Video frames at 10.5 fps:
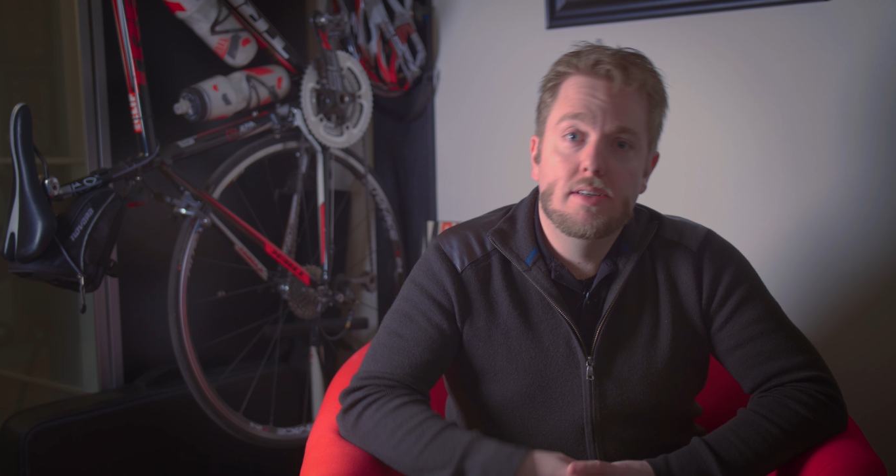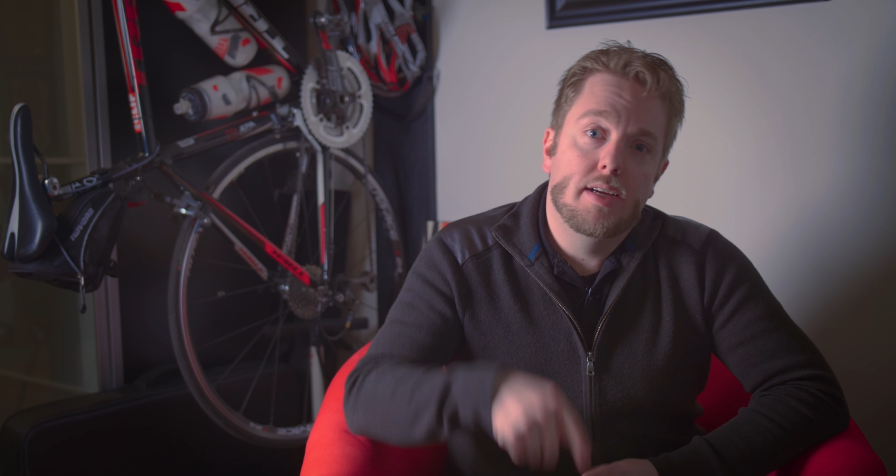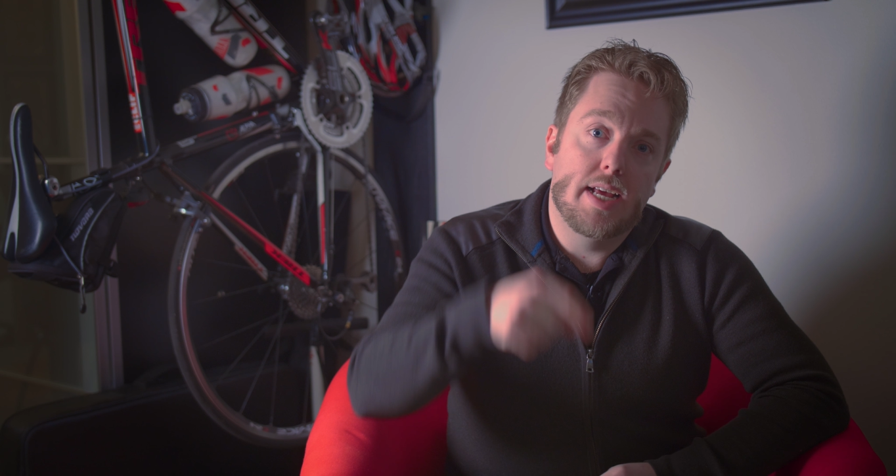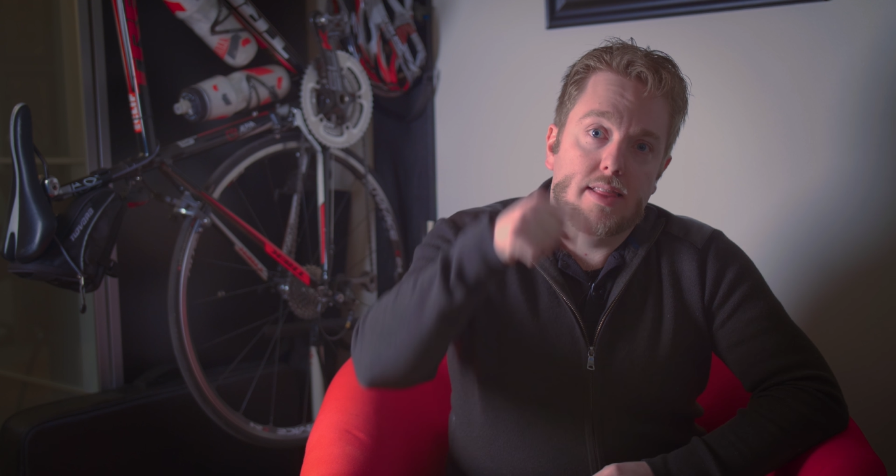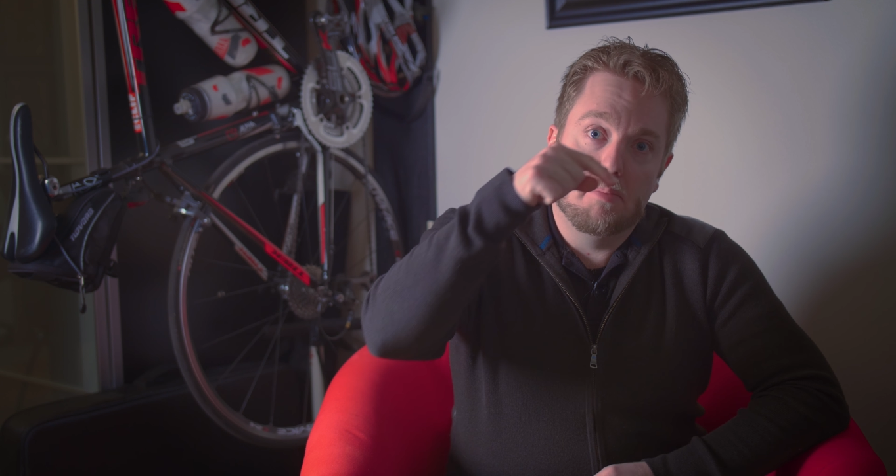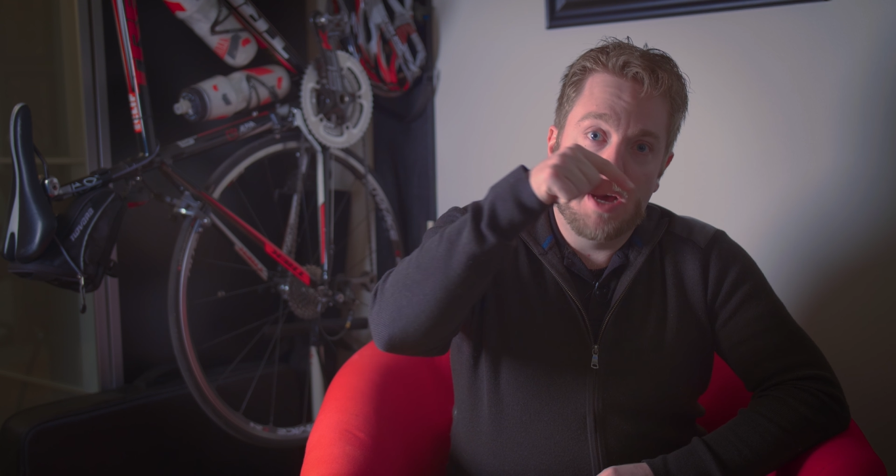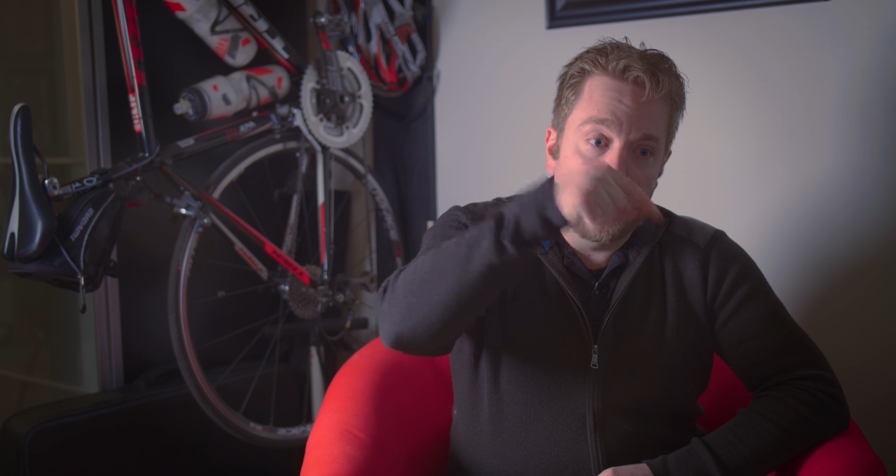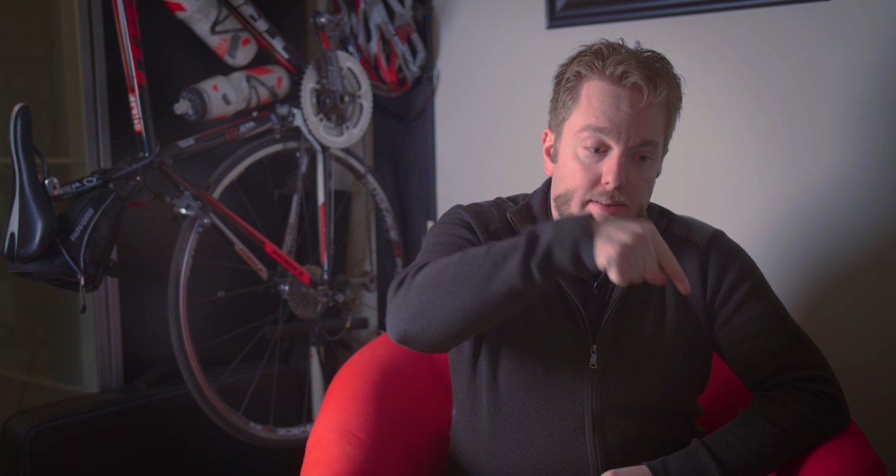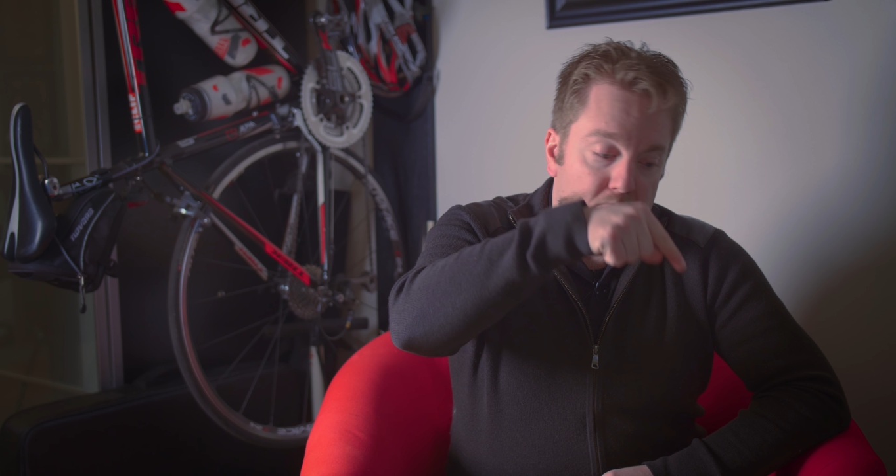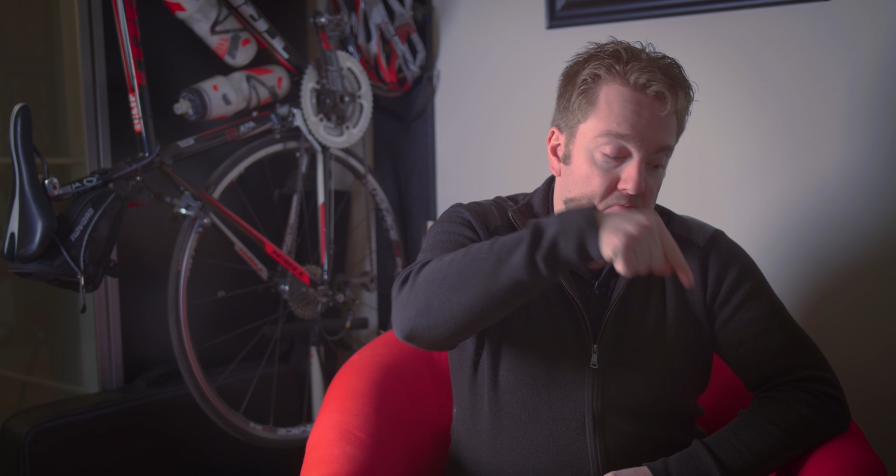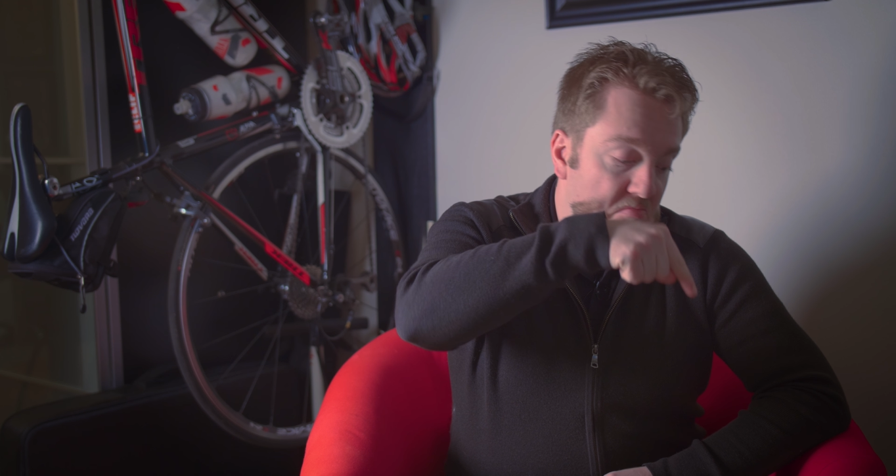hit the button